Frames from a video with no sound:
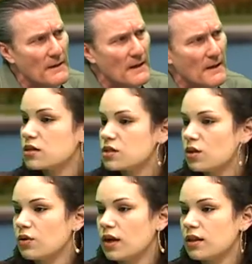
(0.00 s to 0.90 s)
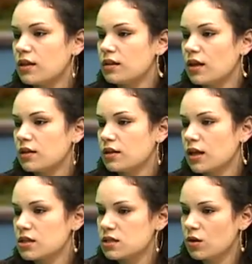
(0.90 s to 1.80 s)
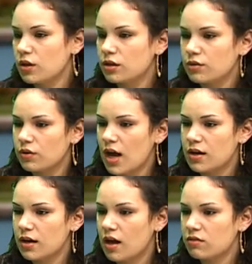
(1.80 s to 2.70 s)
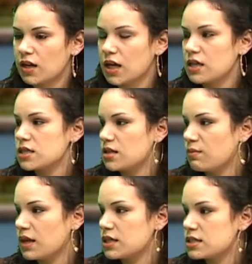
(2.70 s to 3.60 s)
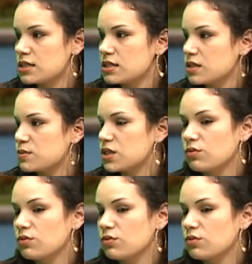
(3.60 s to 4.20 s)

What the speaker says: Yeah, so and that's going through how to navigate into the bank systems.